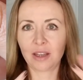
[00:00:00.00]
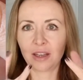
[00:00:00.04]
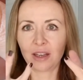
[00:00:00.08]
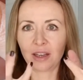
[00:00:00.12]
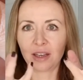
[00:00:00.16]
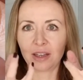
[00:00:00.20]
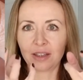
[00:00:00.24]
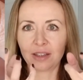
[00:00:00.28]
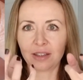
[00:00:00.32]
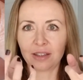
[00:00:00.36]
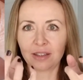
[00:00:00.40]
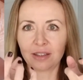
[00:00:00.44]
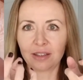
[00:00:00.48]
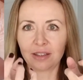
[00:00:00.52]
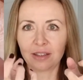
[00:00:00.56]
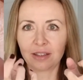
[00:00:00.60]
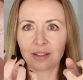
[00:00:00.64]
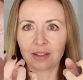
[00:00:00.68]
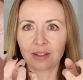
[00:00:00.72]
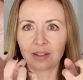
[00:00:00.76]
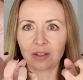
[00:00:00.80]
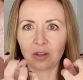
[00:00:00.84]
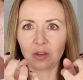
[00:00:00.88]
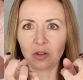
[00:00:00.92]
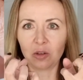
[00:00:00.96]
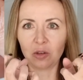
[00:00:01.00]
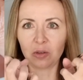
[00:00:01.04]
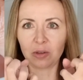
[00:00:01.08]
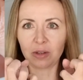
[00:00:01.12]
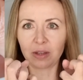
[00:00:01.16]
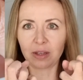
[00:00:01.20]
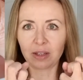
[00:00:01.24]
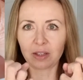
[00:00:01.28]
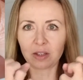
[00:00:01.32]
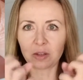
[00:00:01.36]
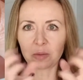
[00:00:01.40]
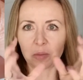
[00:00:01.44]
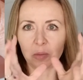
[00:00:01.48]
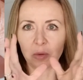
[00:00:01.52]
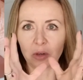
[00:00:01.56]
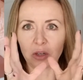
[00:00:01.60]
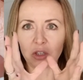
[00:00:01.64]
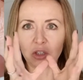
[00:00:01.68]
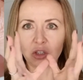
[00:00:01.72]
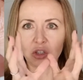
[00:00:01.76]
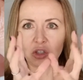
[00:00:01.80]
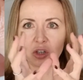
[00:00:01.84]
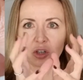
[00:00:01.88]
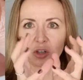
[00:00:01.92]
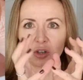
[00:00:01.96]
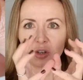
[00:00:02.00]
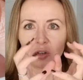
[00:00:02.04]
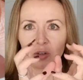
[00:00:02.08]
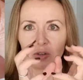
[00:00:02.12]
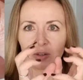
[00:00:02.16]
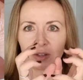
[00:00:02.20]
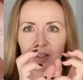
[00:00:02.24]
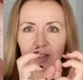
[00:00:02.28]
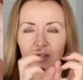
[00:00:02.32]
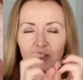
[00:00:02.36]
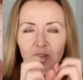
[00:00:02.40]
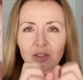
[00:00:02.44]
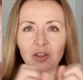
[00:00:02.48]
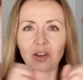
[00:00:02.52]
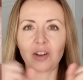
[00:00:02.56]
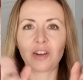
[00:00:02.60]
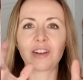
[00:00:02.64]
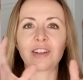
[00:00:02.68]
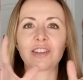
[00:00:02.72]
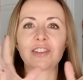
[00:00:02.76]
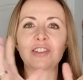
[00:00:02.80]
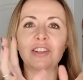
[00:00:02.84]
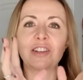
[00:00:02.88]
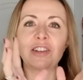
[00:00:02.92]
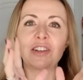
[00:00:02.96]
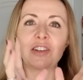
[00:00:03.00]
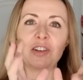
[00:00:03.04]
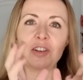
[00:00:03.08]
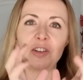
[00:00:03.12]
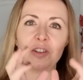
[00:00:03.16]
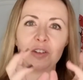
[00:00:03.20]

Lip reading: It is losing its moisture, losing its collagen,